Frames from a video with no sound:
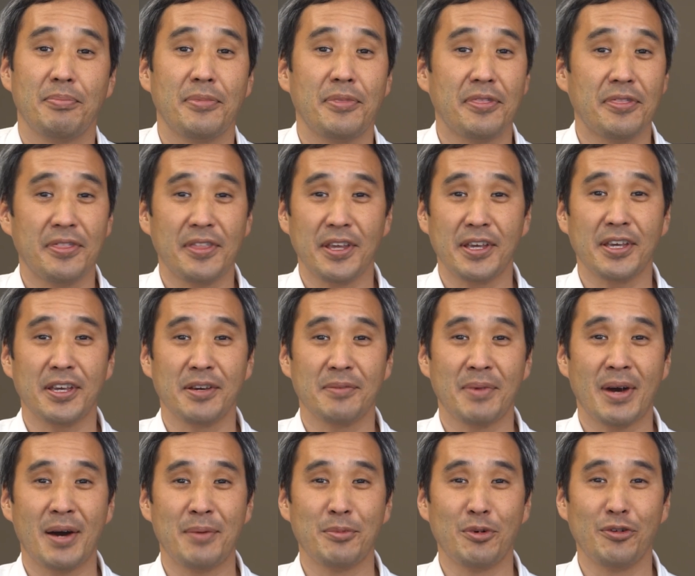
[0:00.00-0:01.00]
Thinking
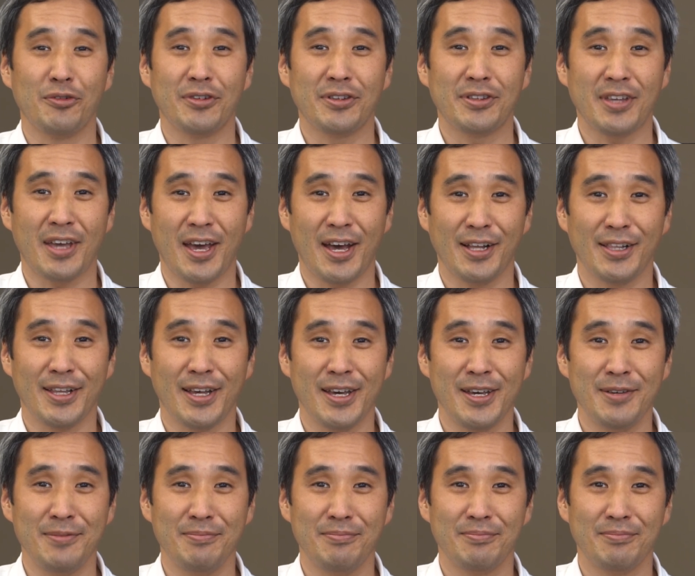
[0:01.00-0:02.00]
about moving to
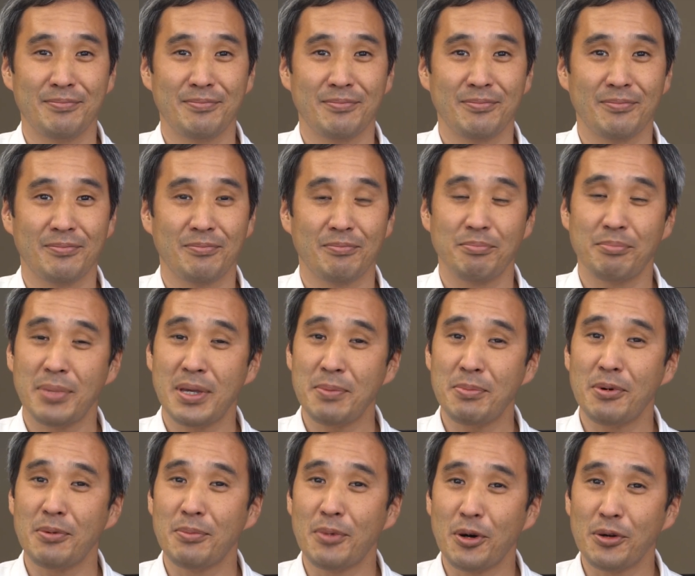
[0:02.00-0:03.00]
LA?
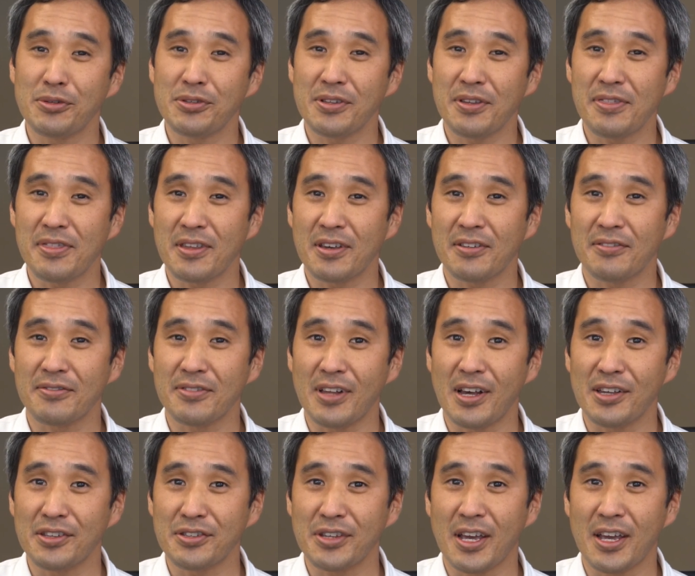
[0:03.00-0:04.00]
People mostly think of
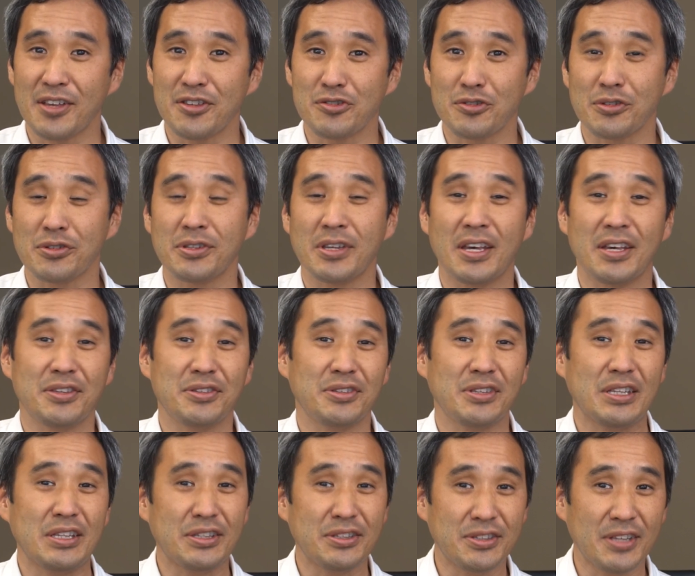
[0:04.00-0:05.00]
Los Angeles as
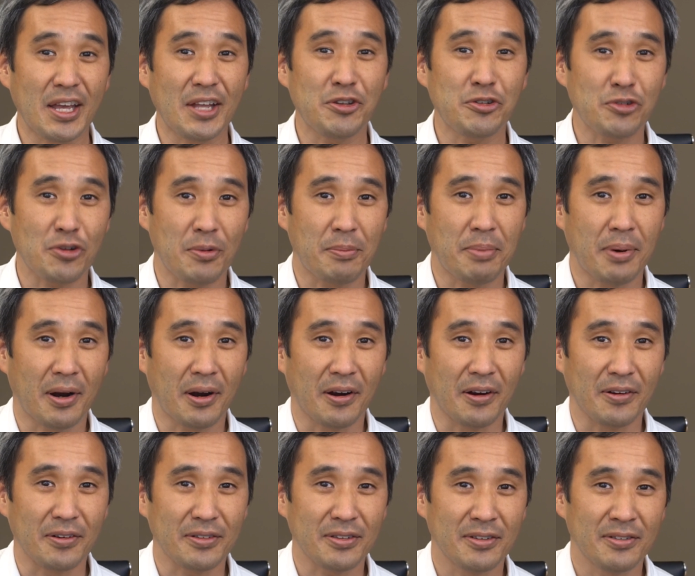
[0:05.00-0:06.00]
the central
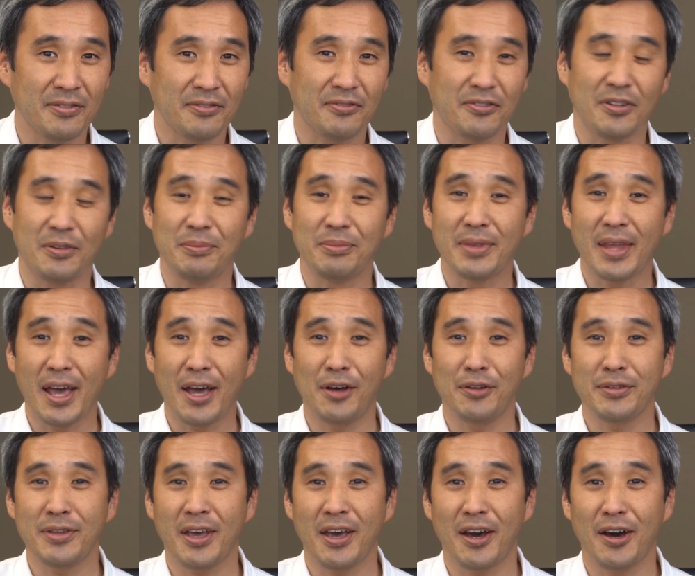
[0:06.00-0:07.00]
part from
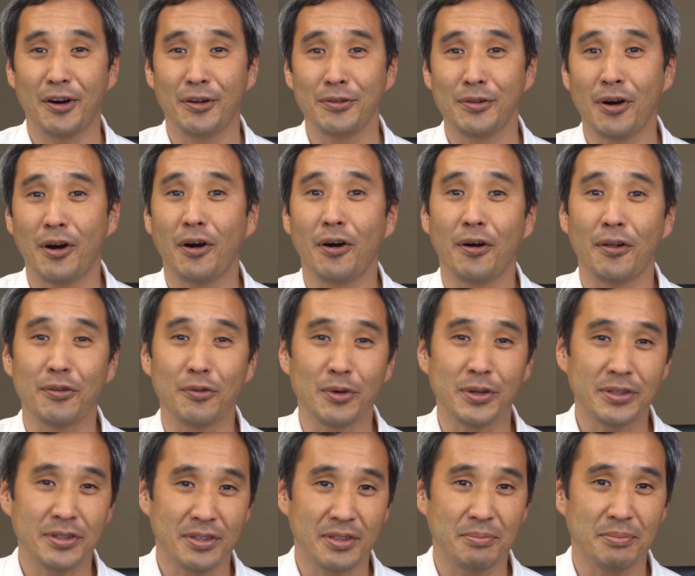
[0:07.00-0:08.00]
downtown all the
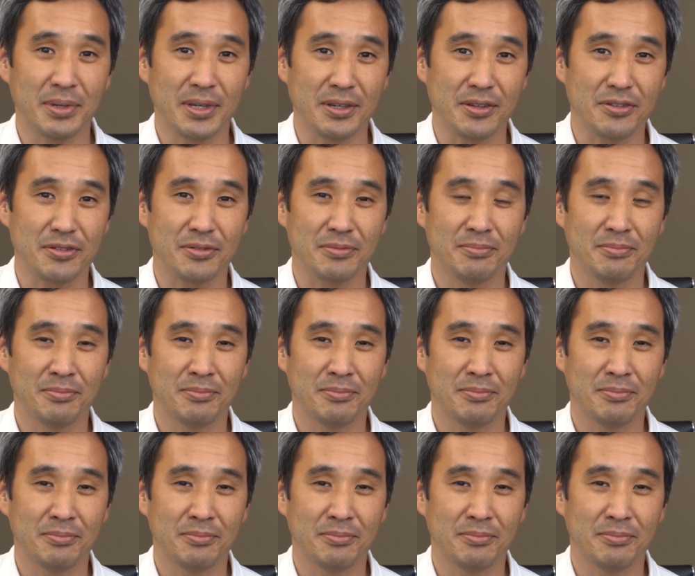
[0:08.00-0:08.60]
way to the beach.